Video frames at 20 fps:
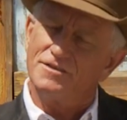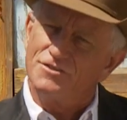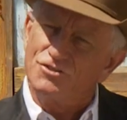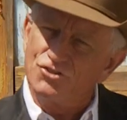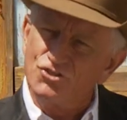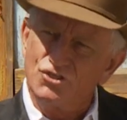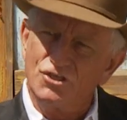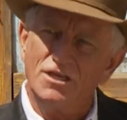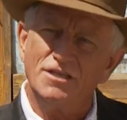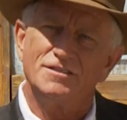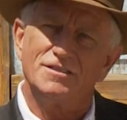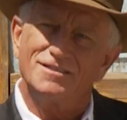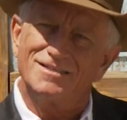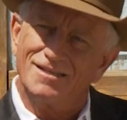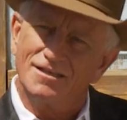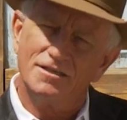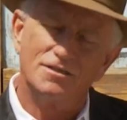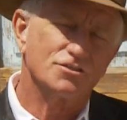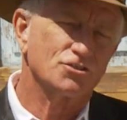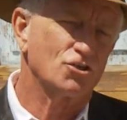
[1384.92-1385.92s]
is Jesus
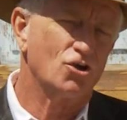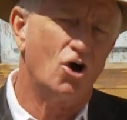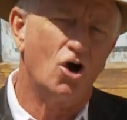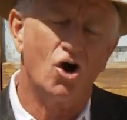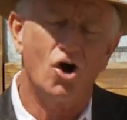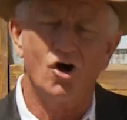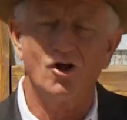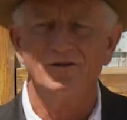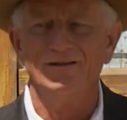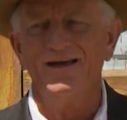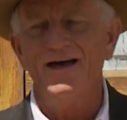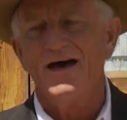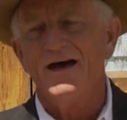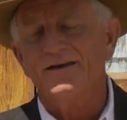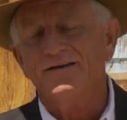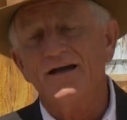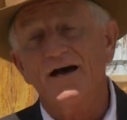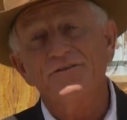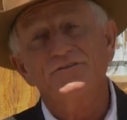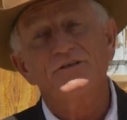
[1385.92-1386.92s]
and his call,
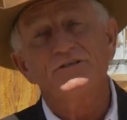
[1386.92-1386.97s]
not